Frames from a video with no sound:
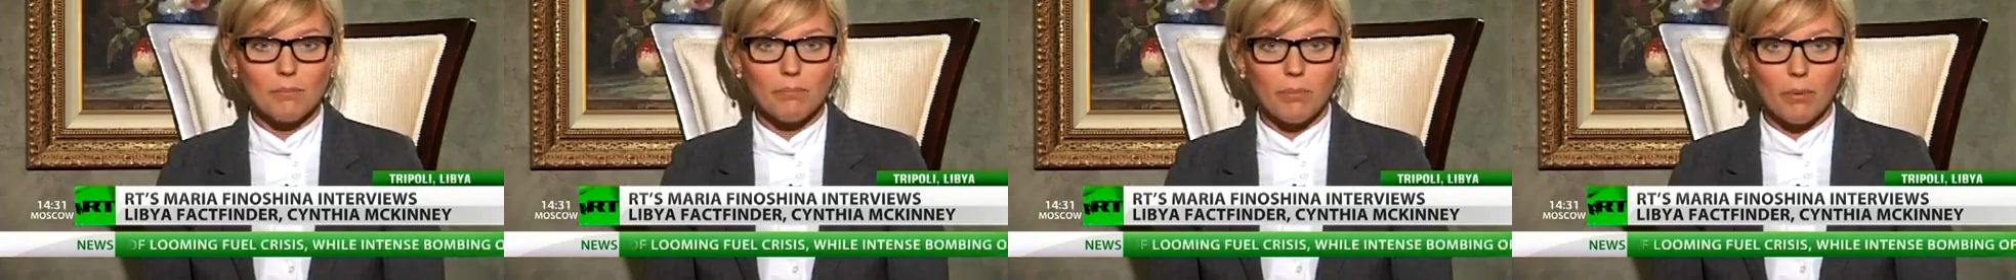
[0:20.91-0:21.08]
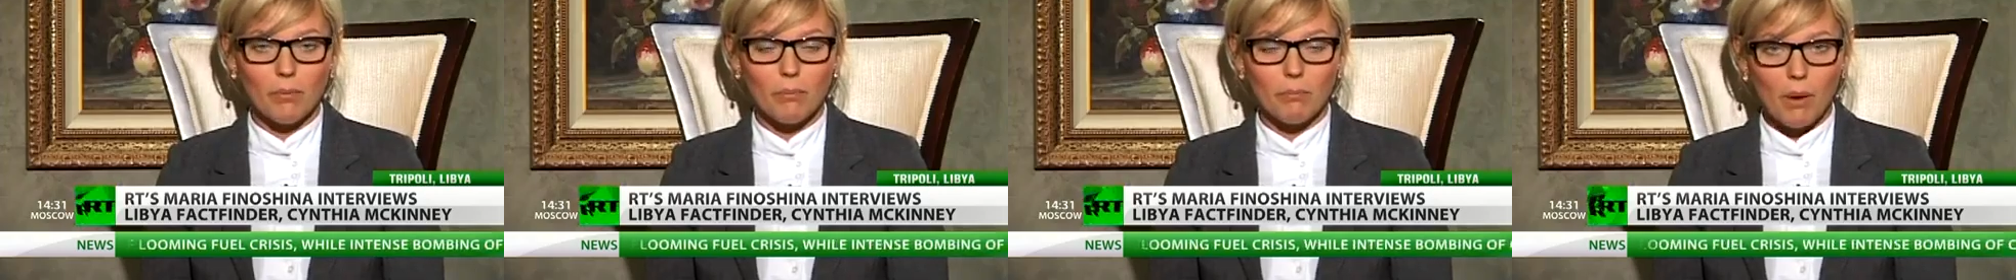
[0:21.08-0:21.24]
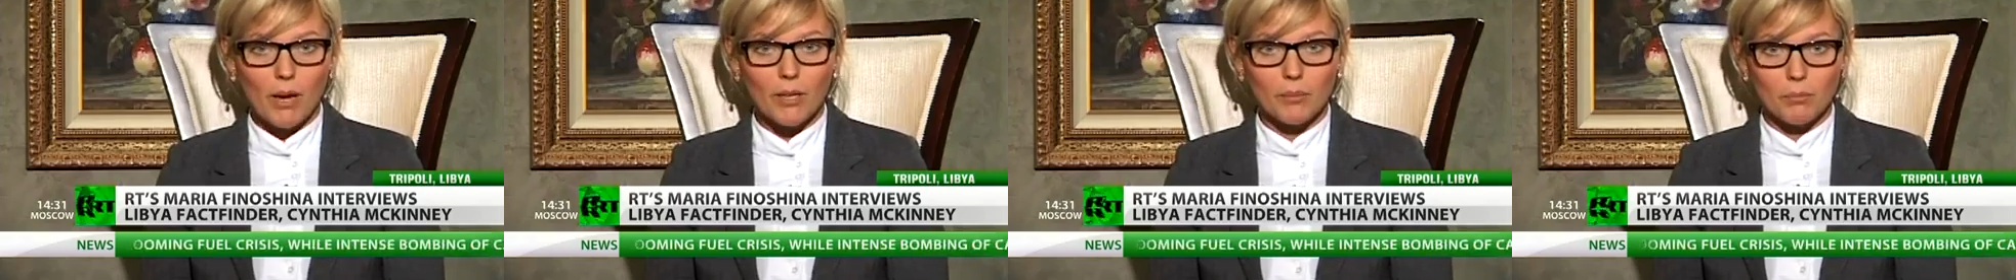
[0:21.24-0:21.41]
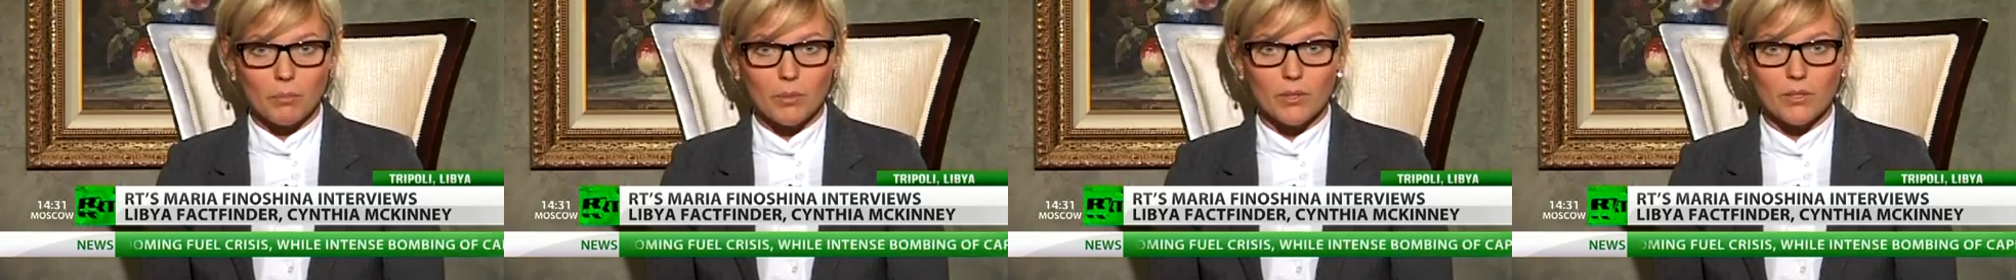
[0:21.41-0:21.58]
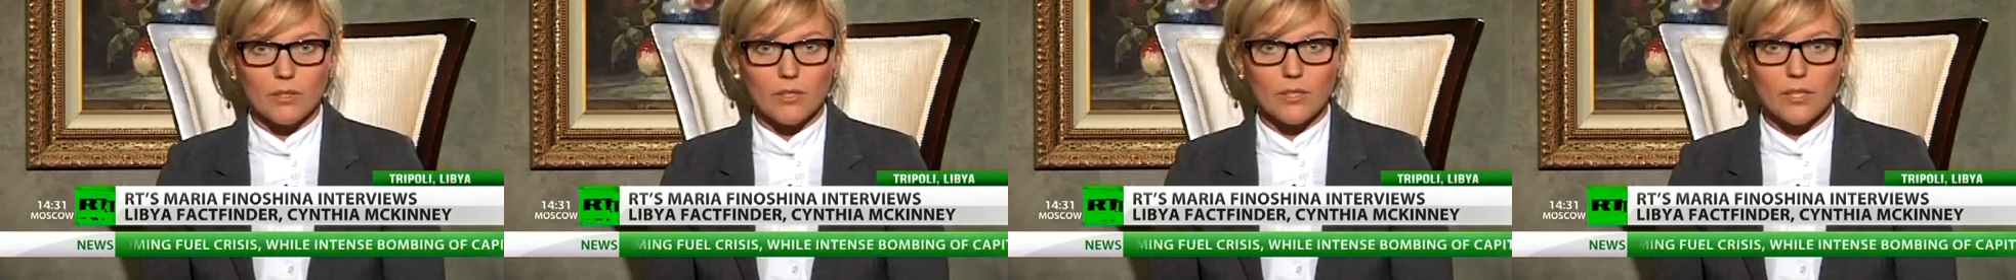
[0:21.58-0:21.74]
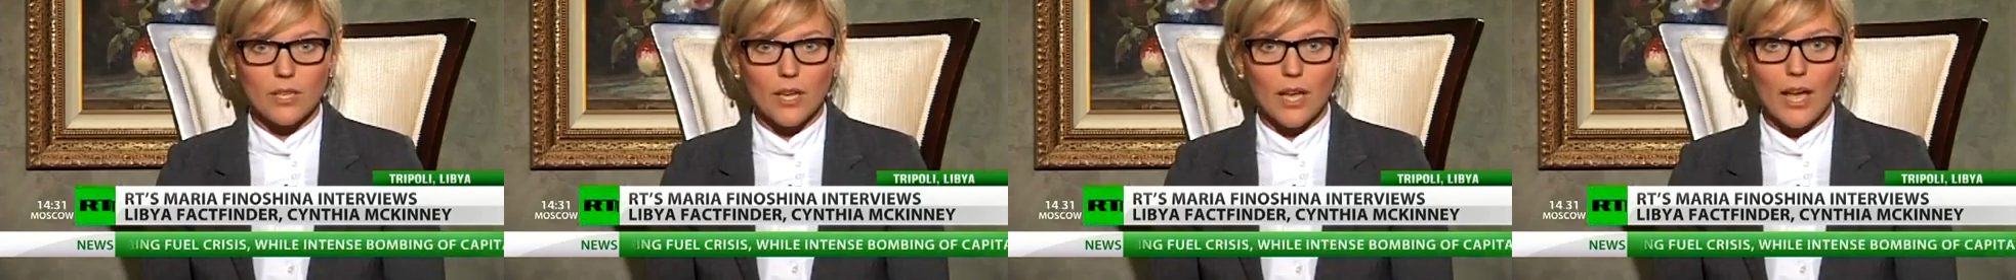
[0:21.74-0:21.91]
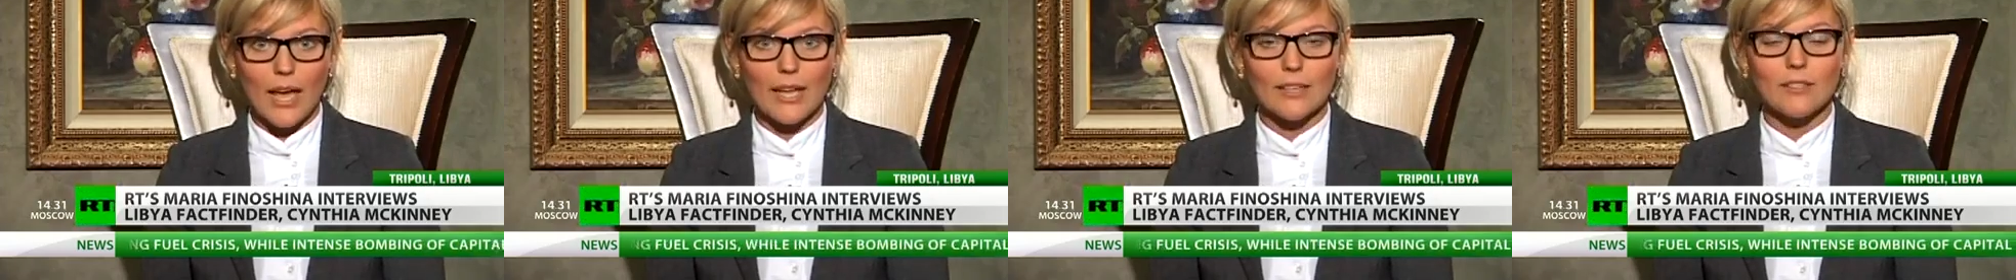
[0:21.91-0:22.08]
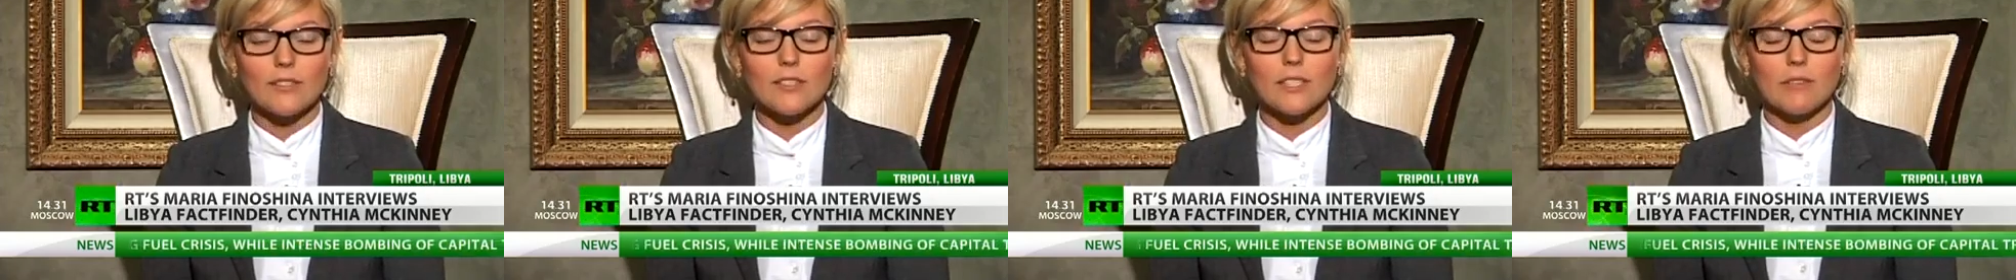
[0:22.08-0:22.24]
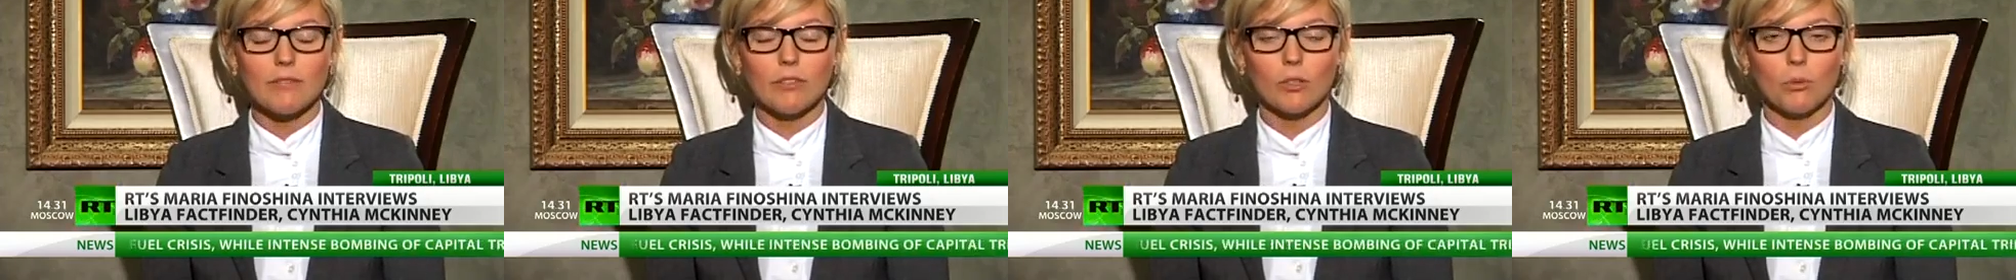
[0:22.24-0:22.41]
bombardments
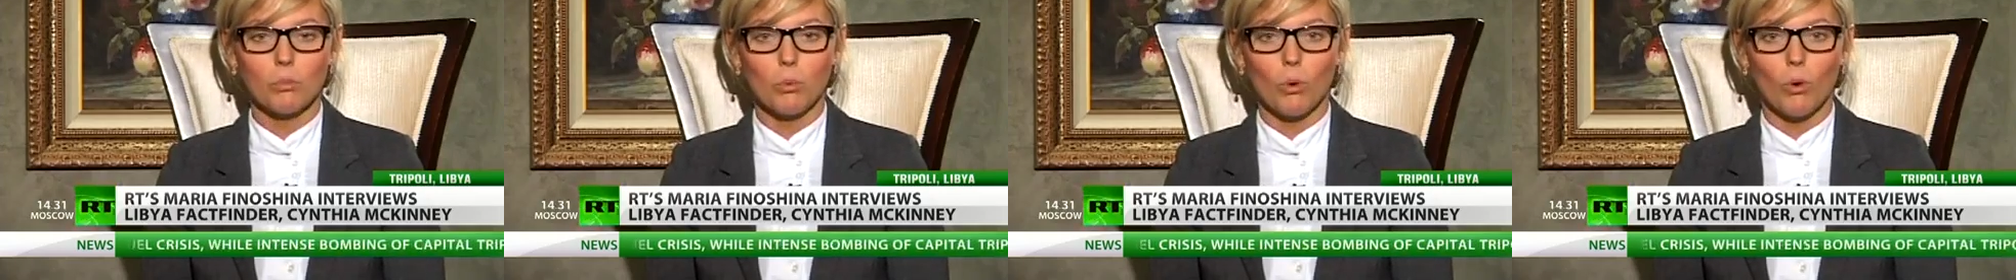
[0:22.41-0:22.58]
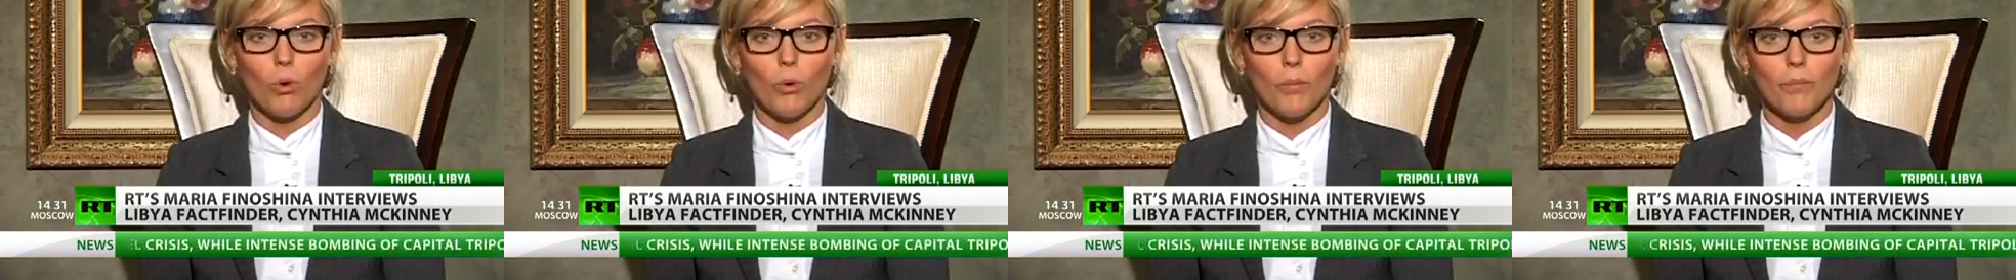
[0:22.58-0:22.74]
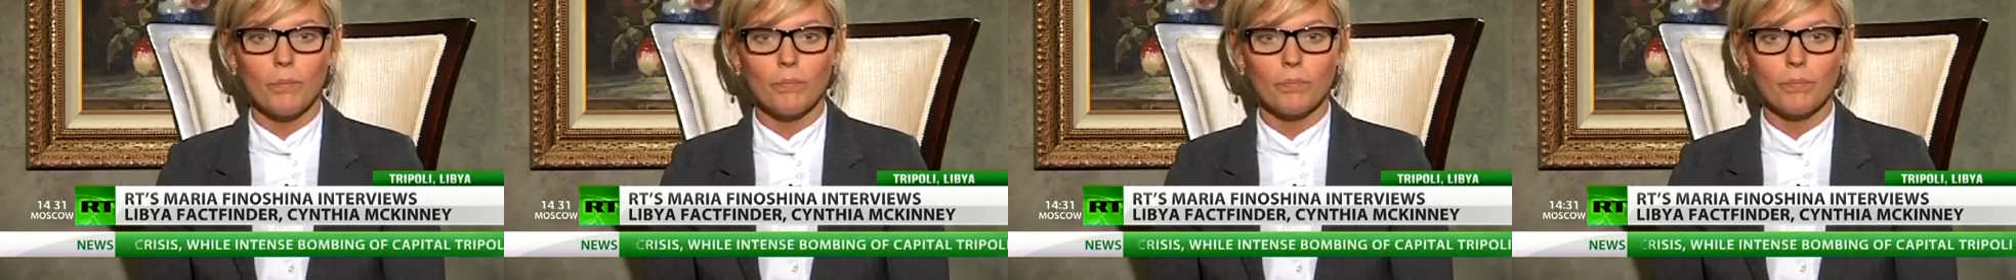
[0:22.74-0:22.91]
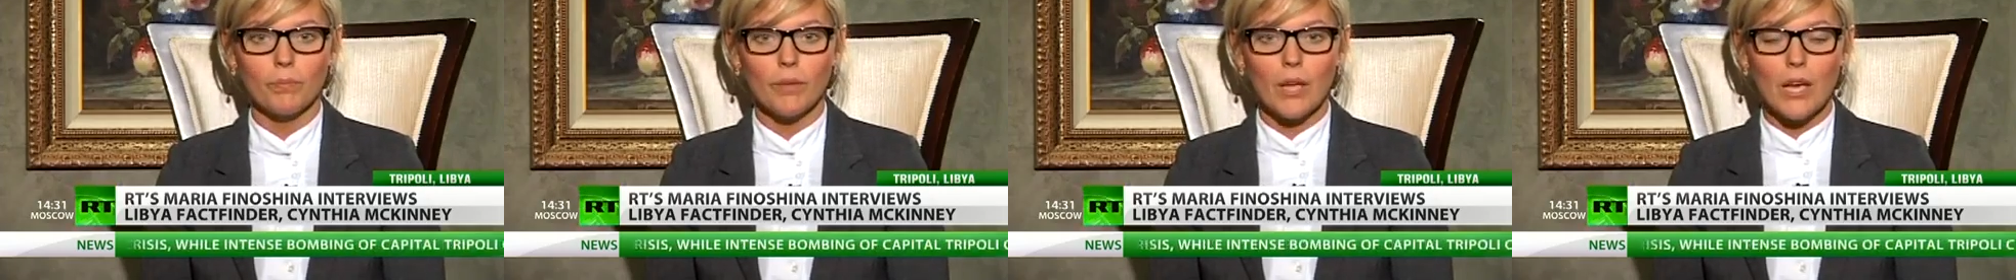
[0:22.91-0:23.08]
and civil war.